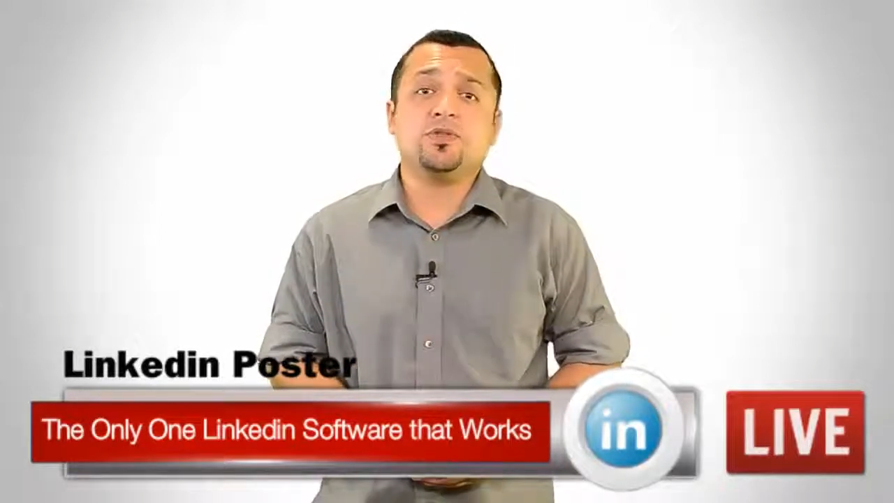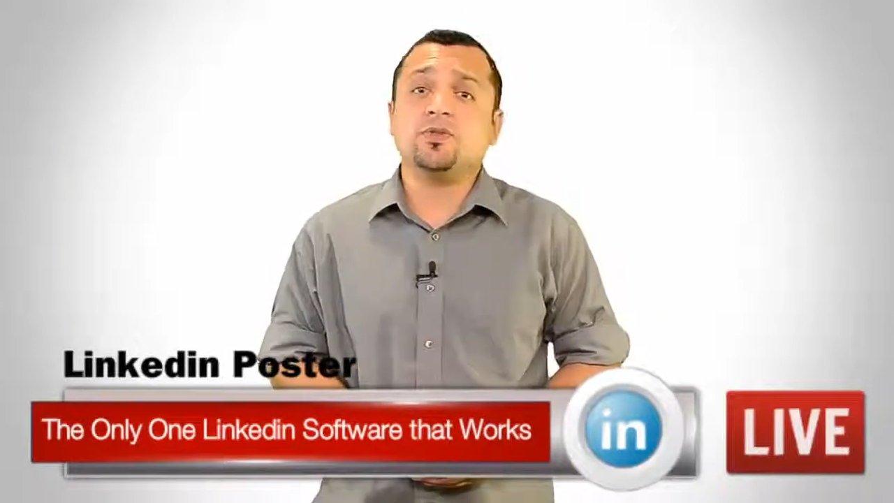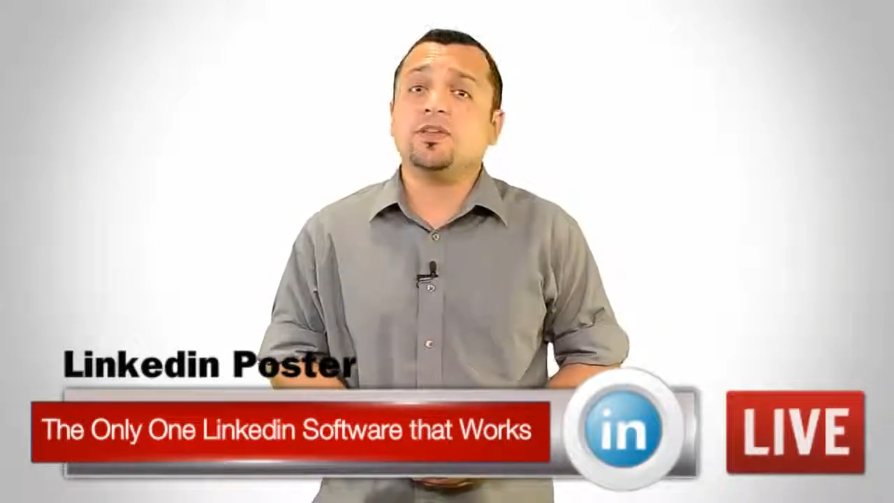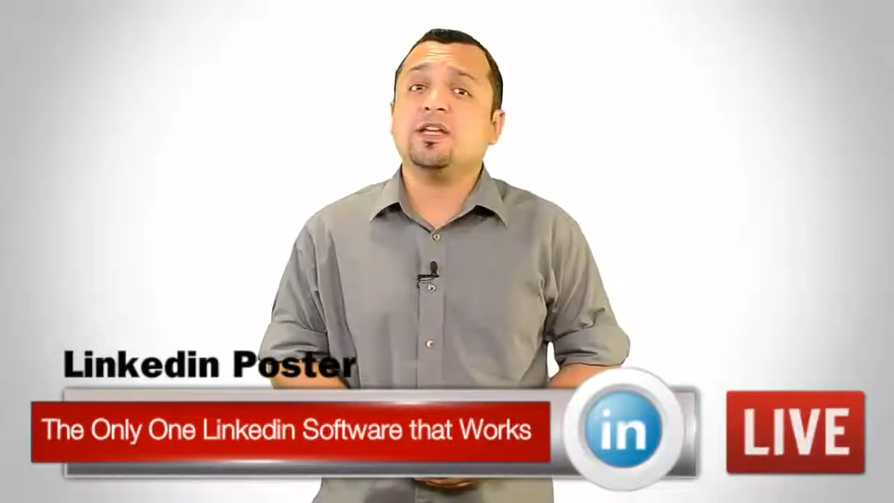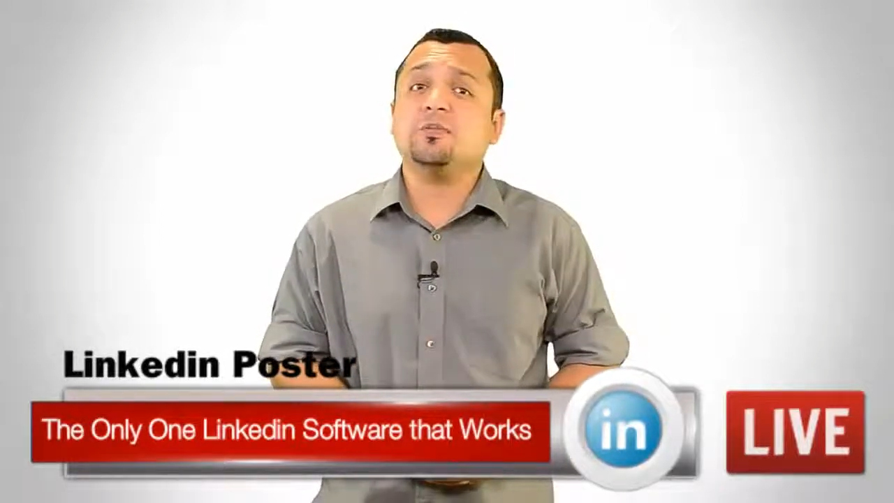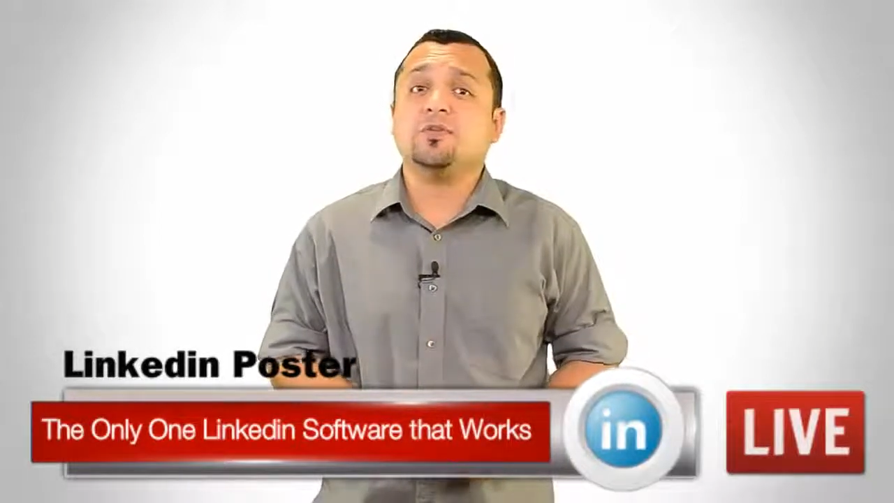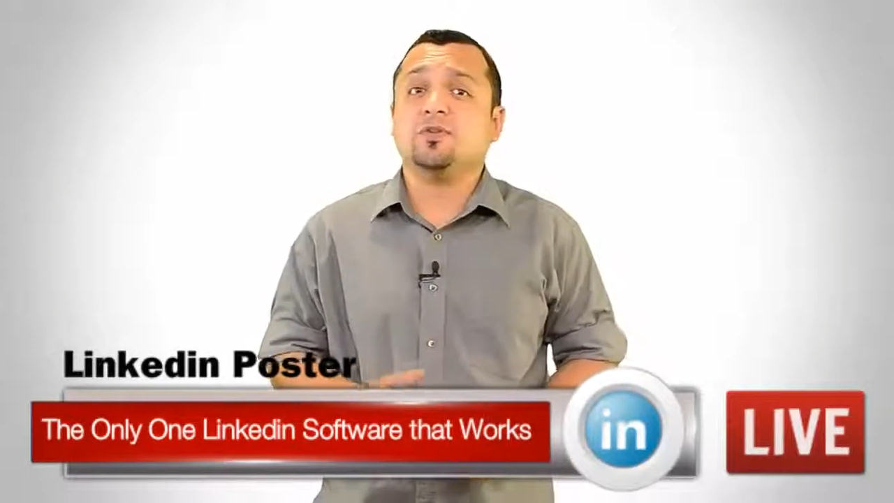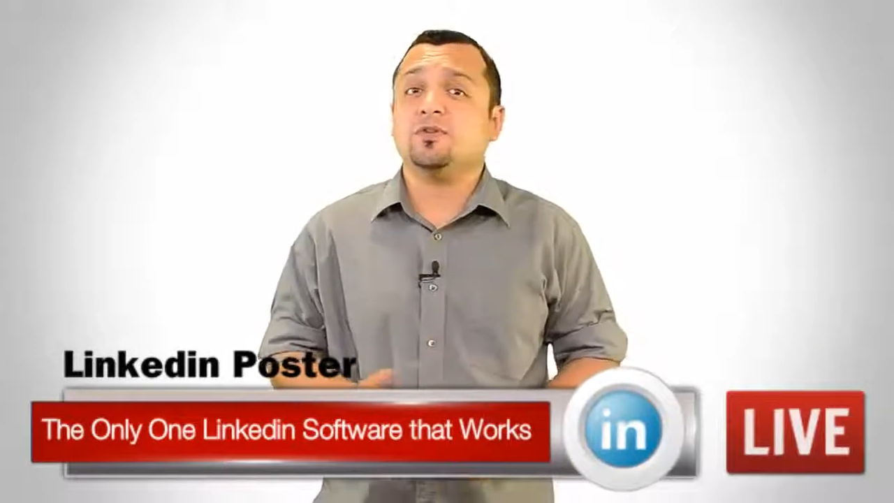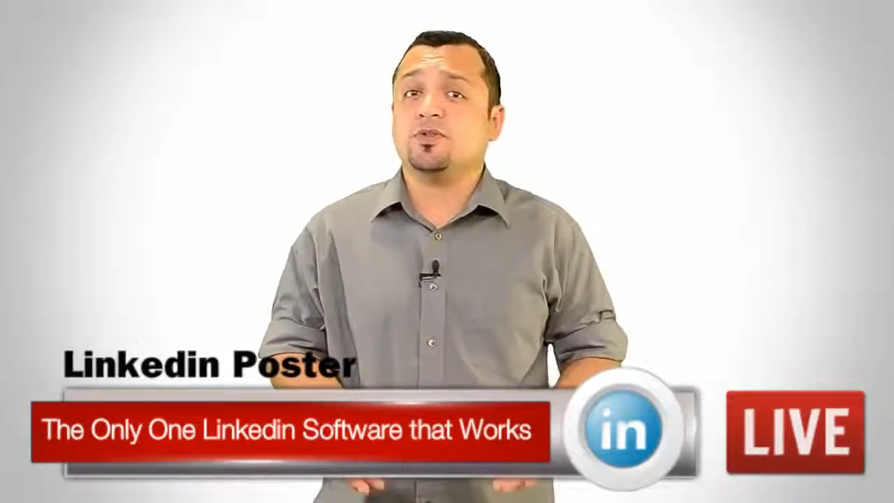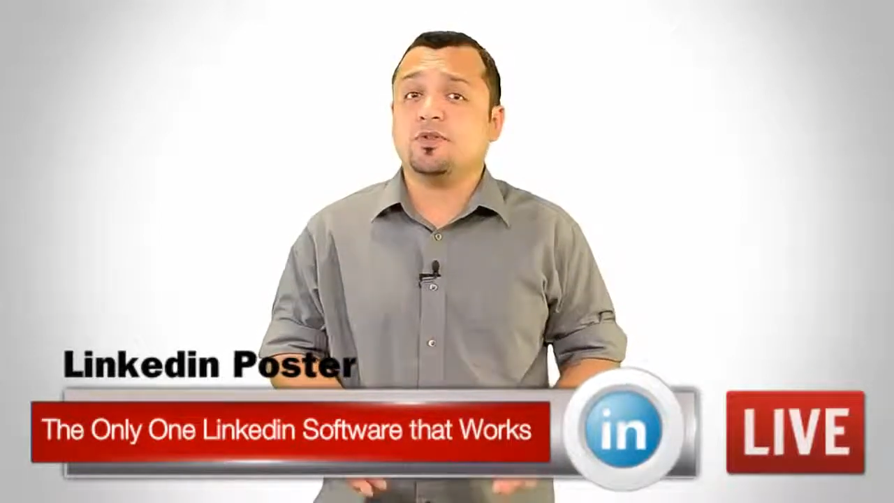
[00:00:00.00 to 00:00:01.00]
to enable
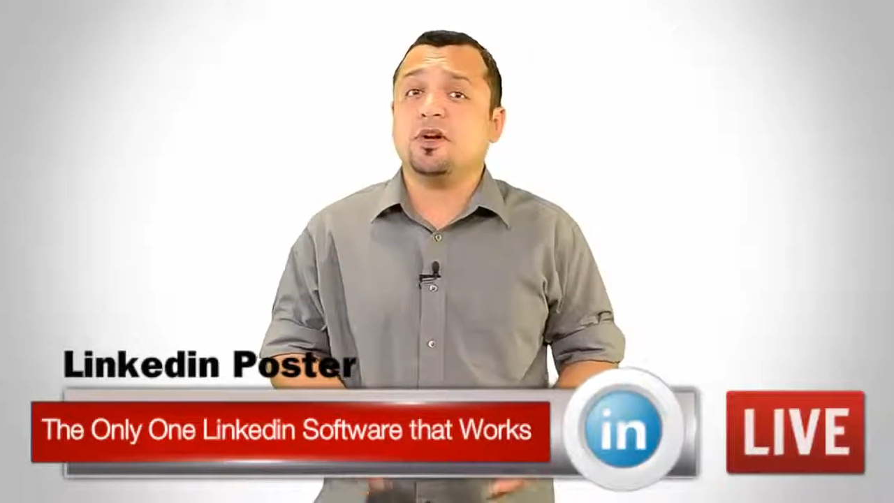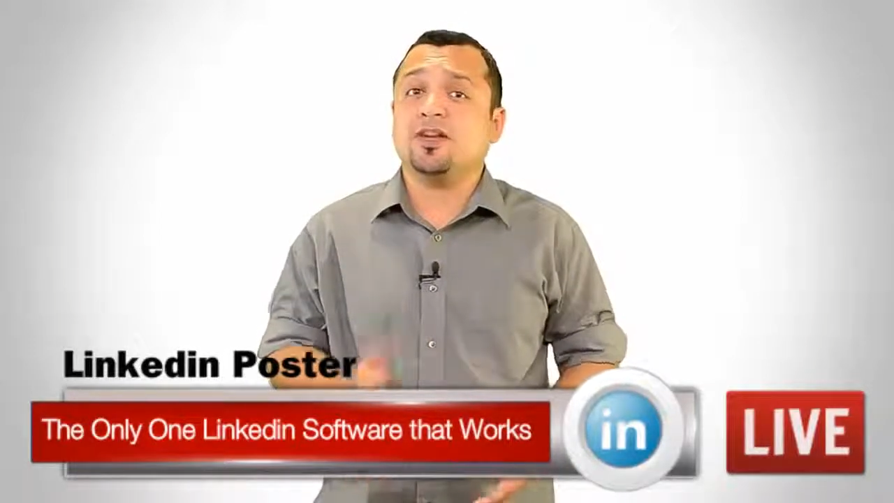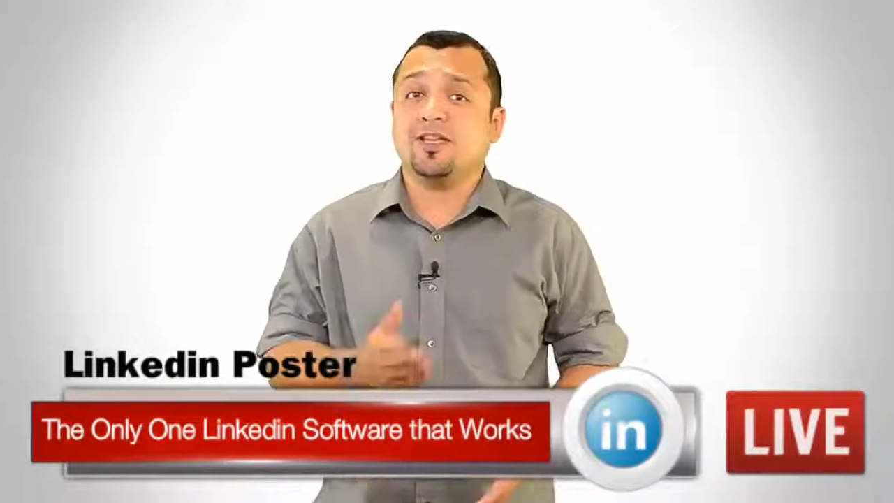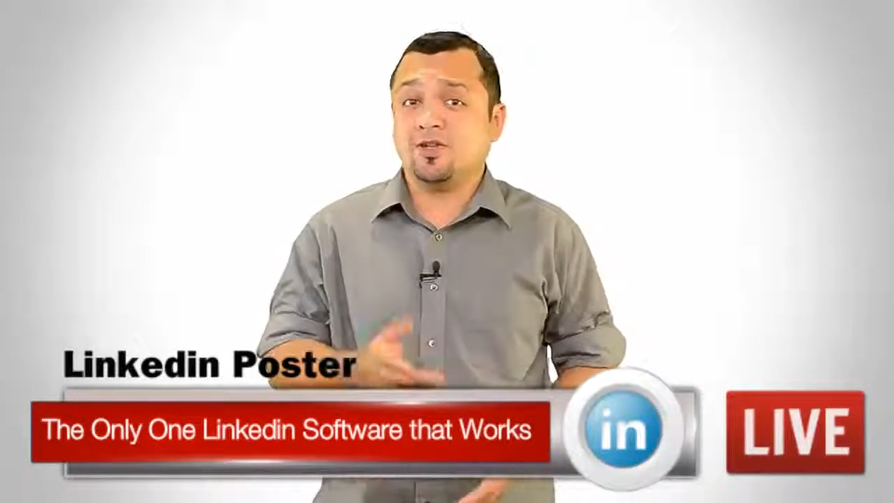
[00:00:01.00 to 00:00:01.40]
you to target